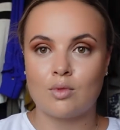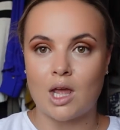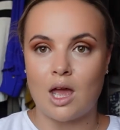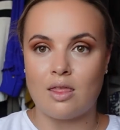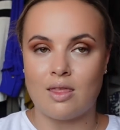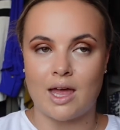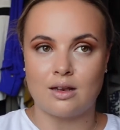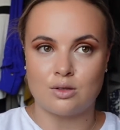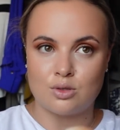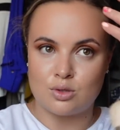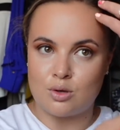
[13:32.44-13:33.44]
And then
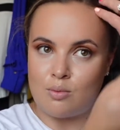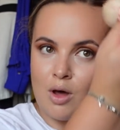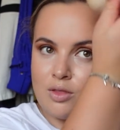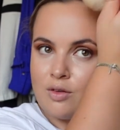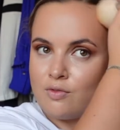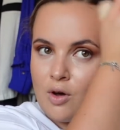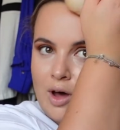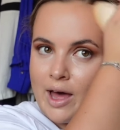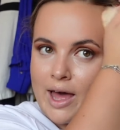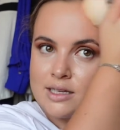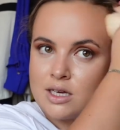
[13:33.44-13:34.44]
some on the
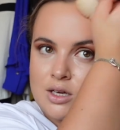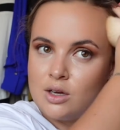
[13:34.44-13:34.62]
forehead,